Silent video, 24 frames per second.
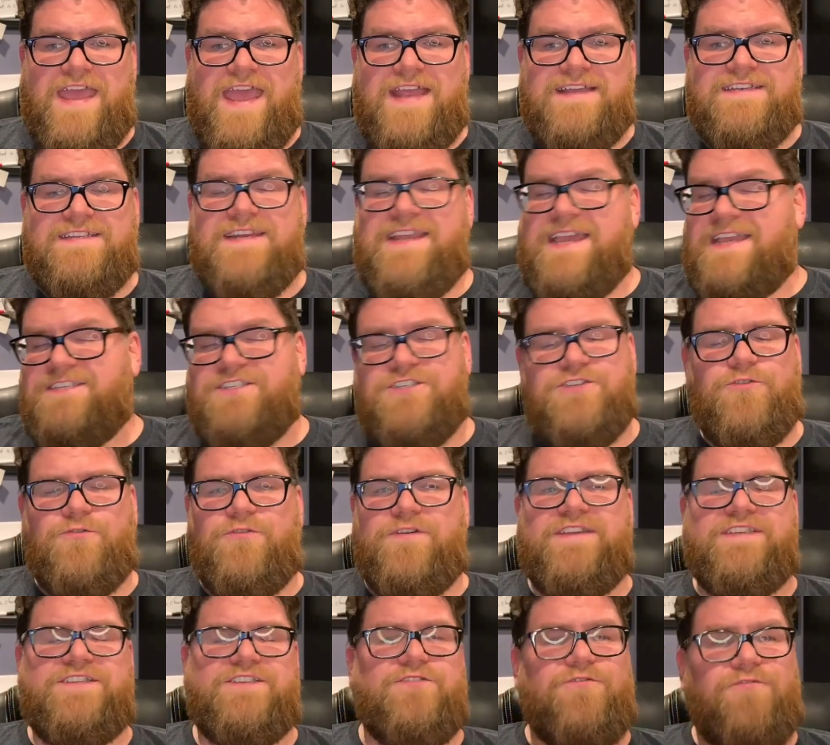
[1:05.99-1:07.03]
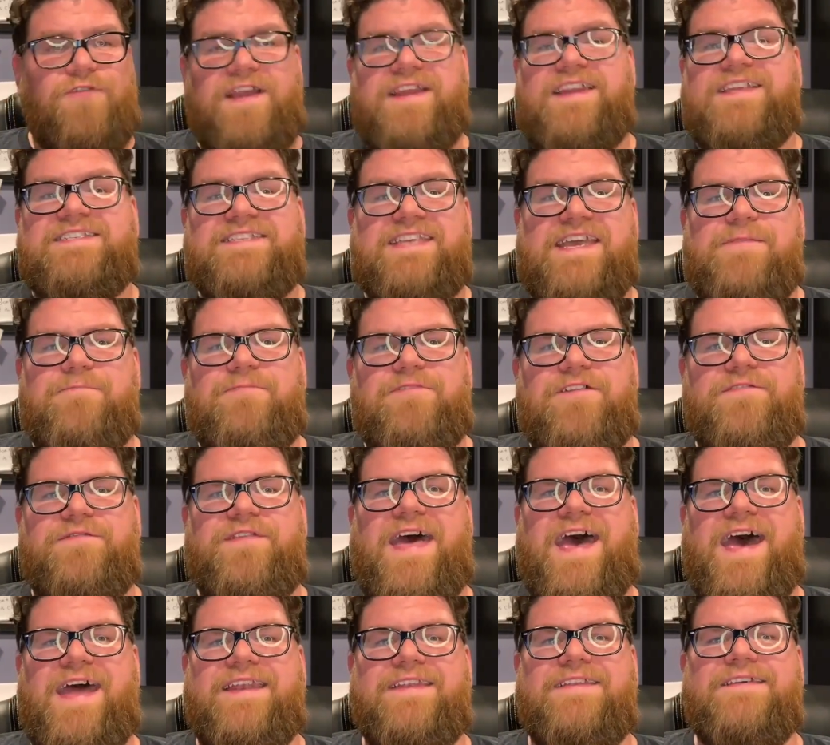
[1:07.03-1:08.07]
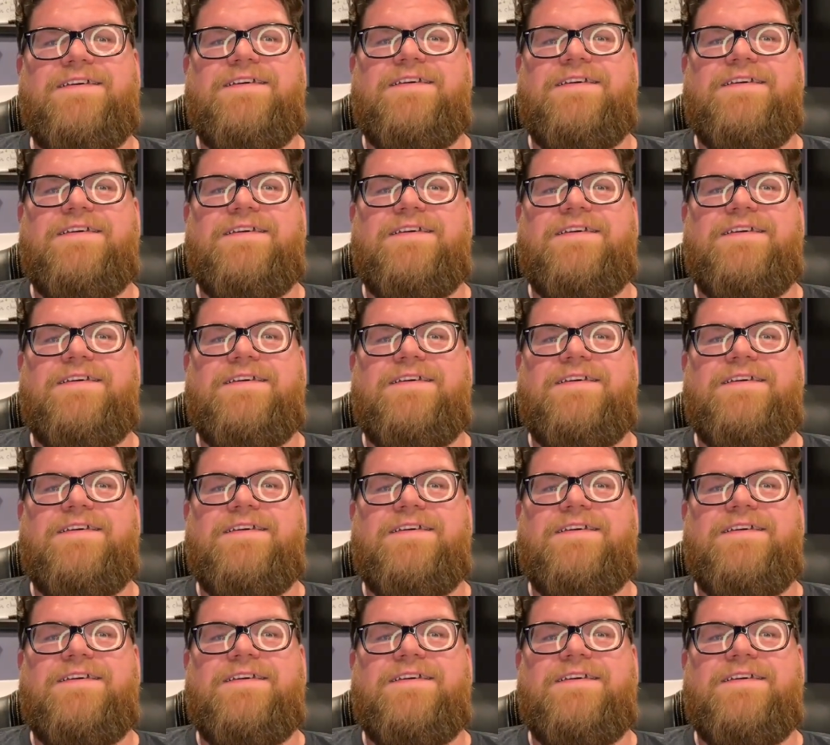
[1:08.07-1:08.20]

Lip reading: And today's story is a great example of that.